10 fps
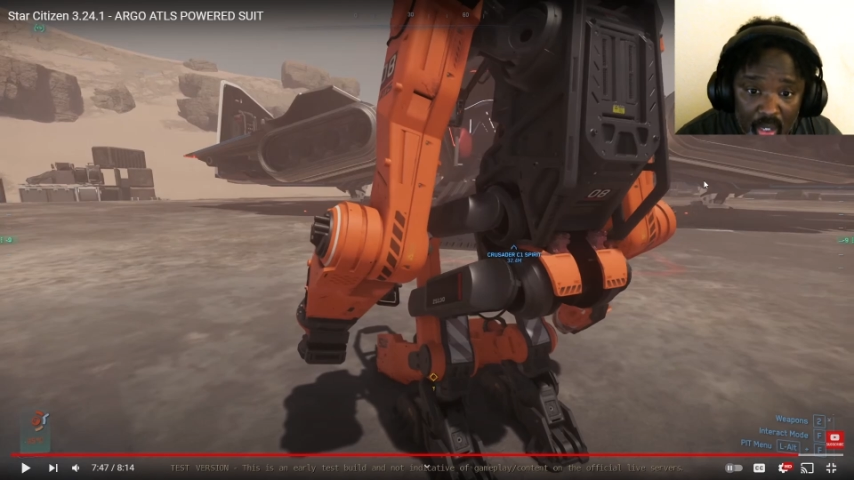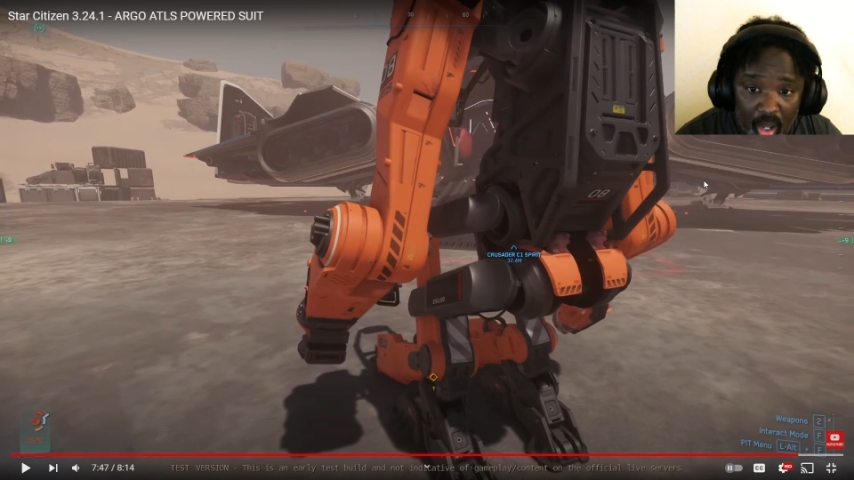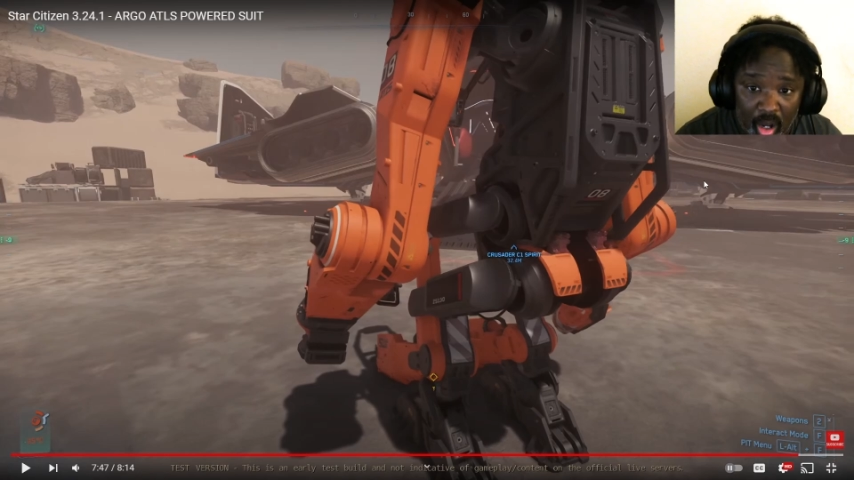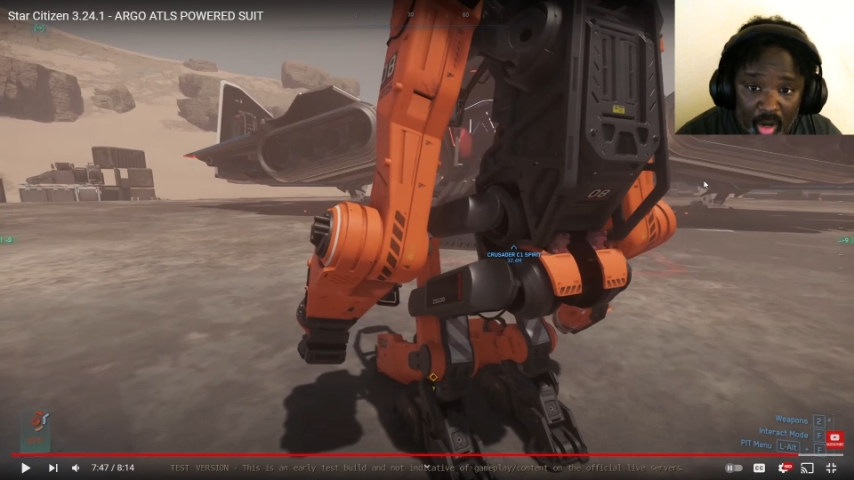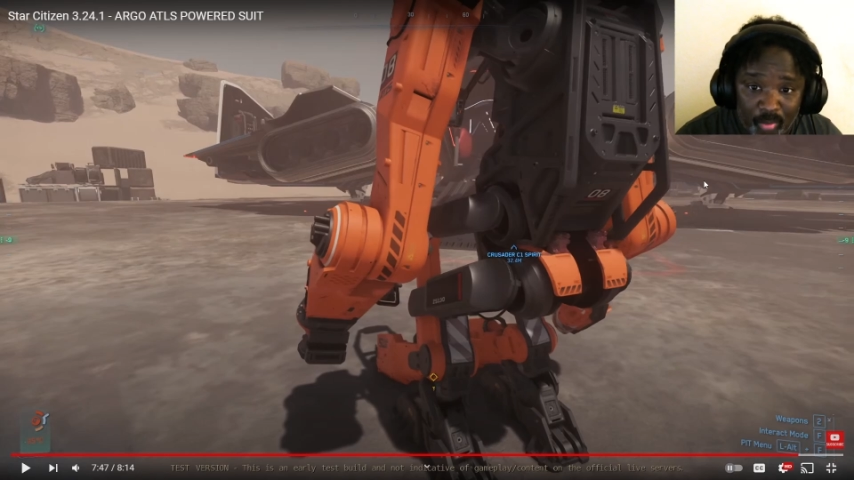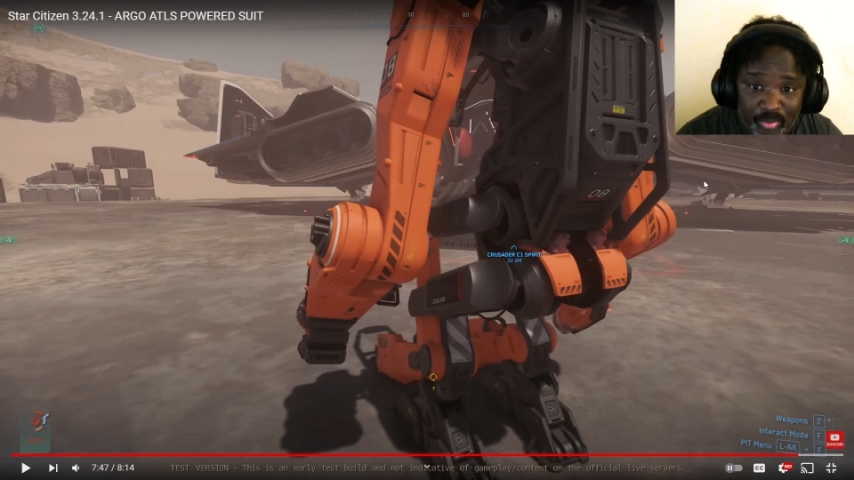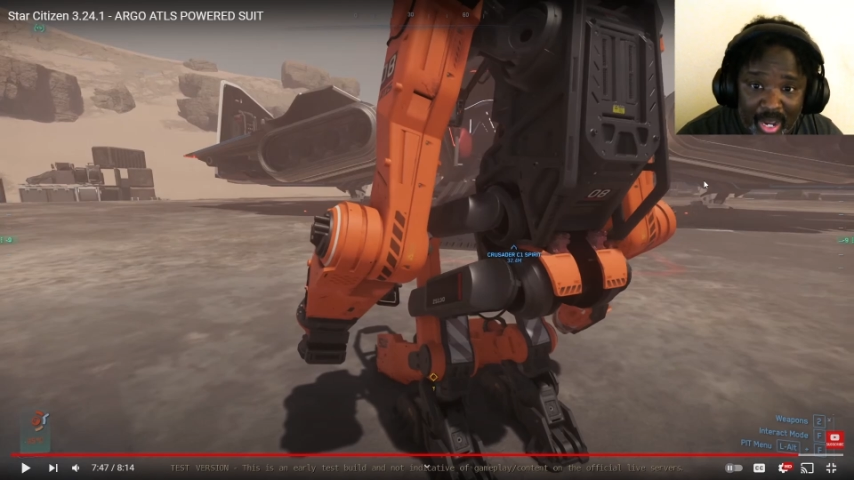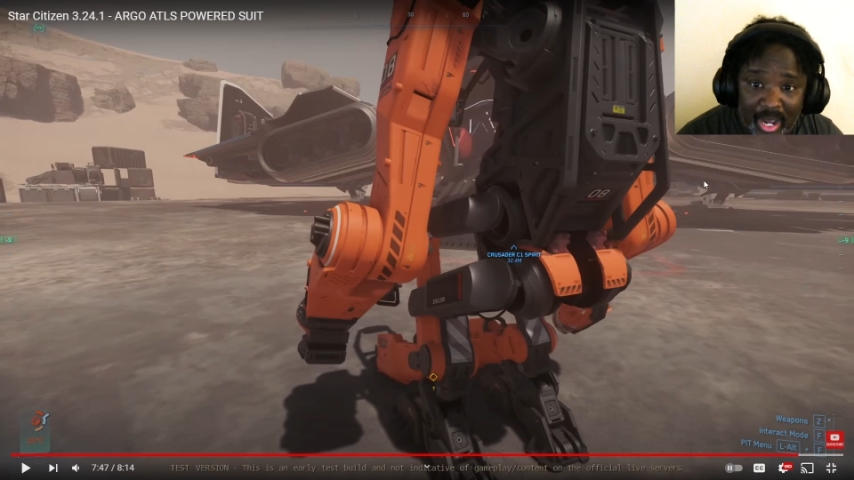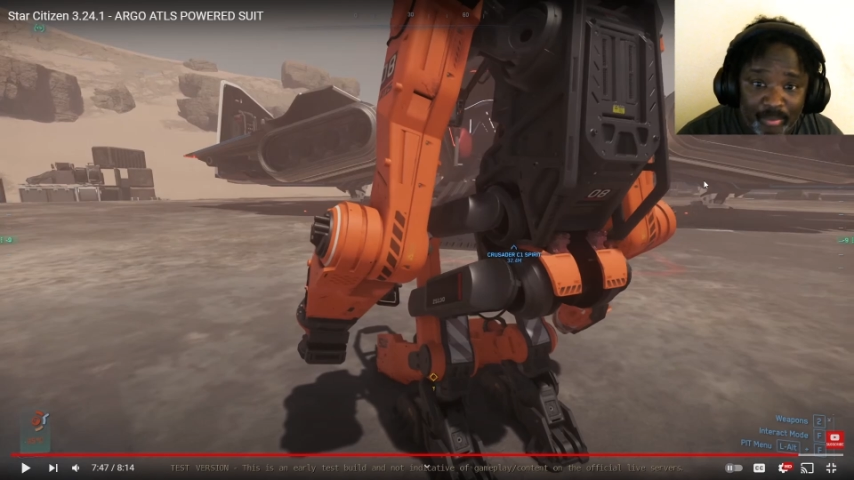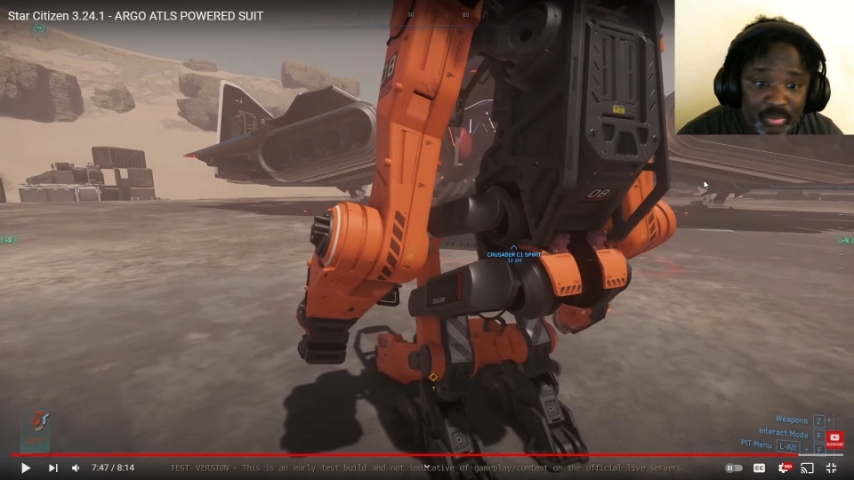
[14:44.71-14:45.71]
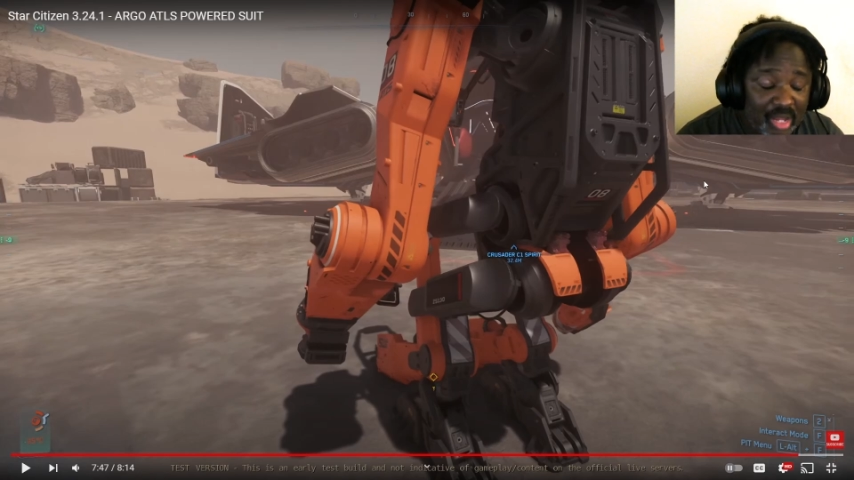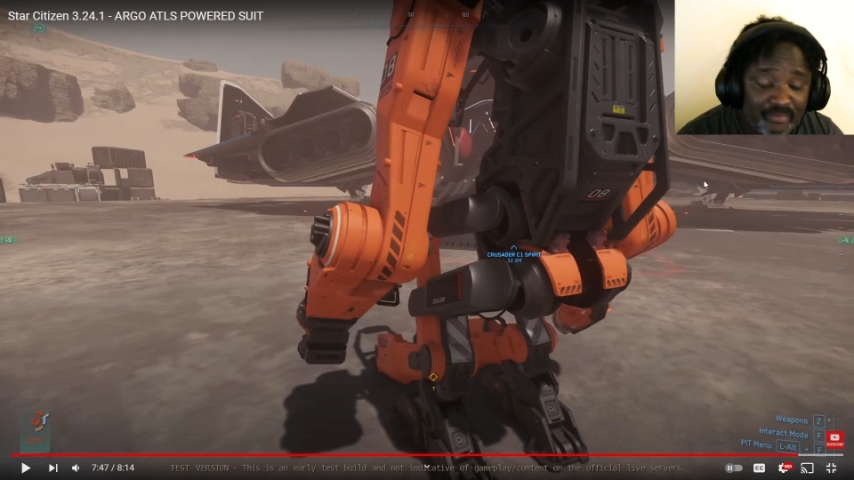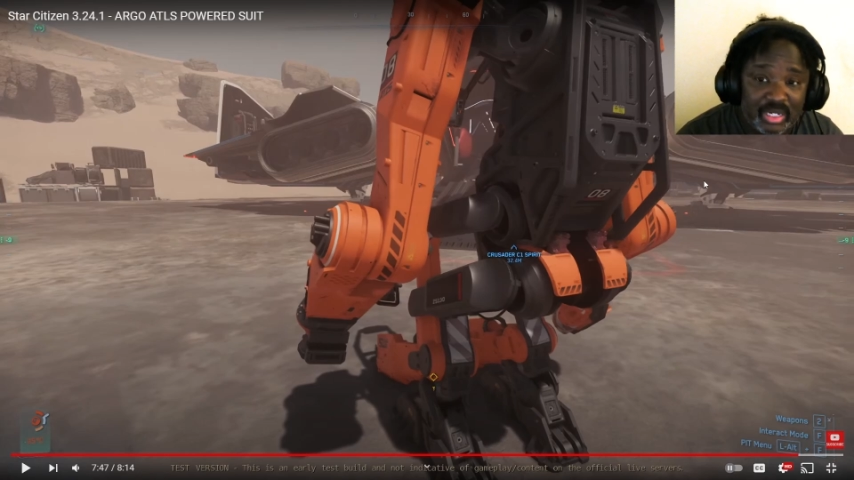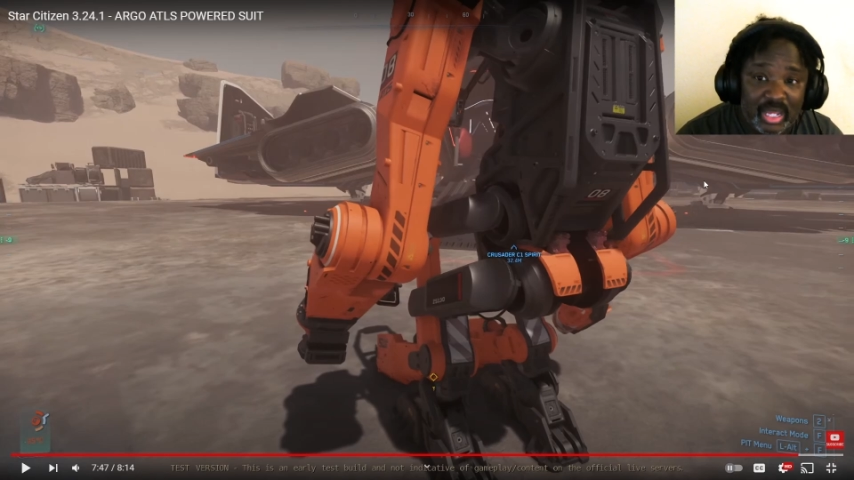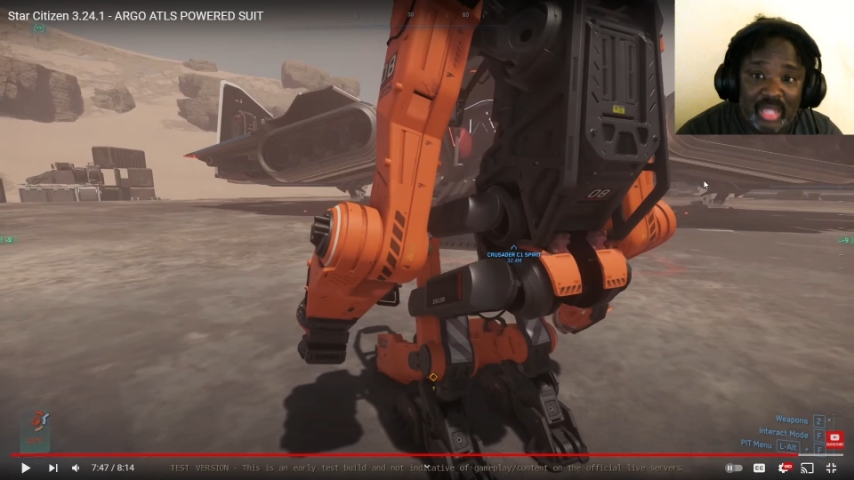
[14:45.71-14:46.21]
I'm
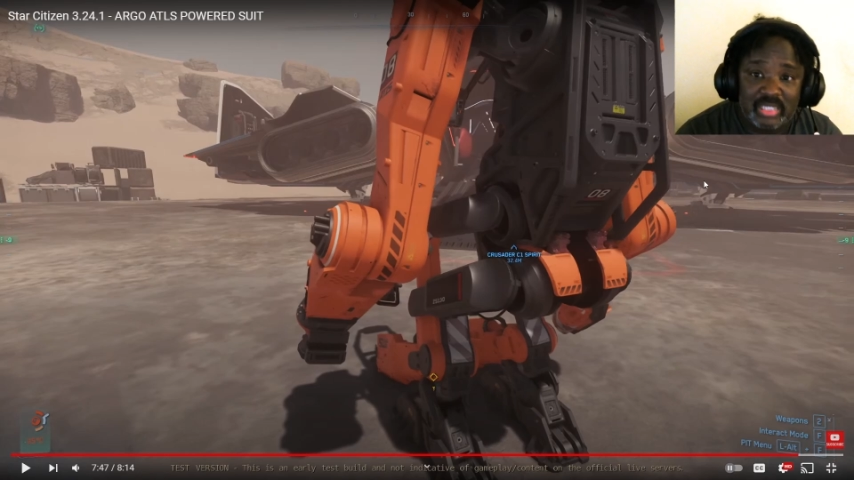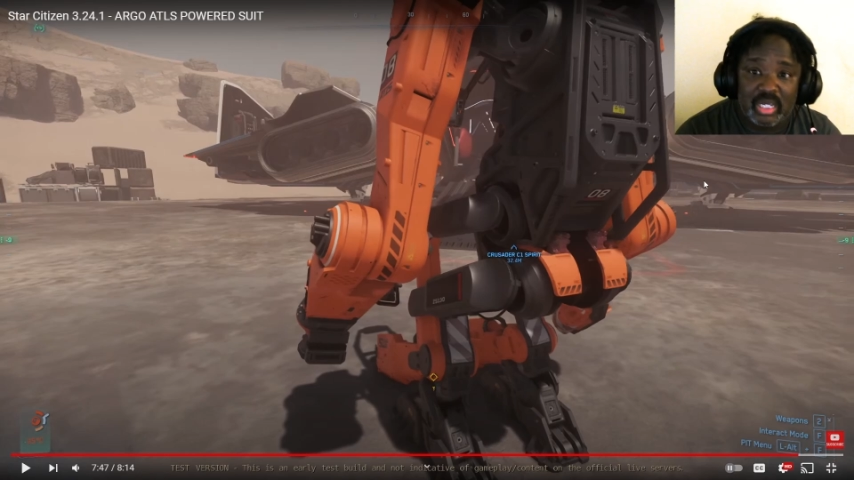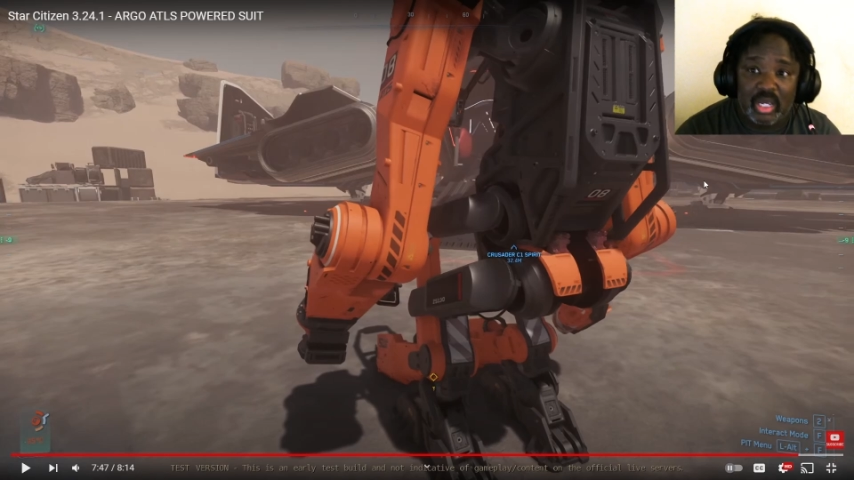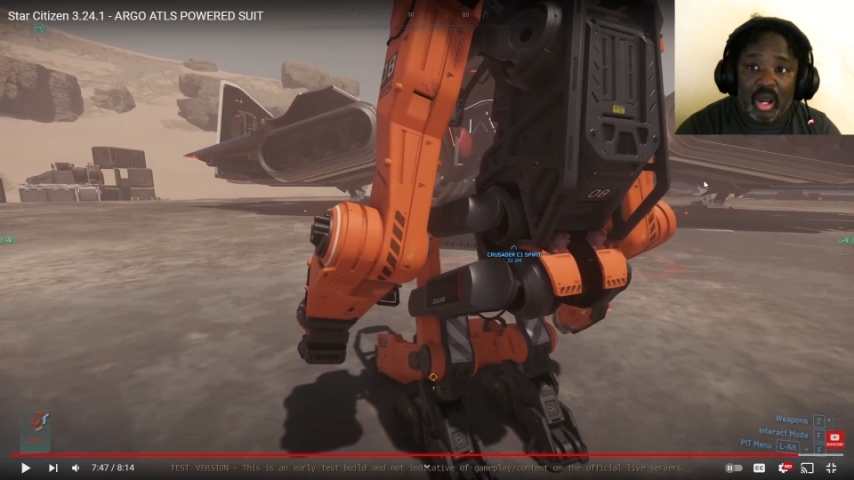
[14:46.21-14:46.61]
loving that.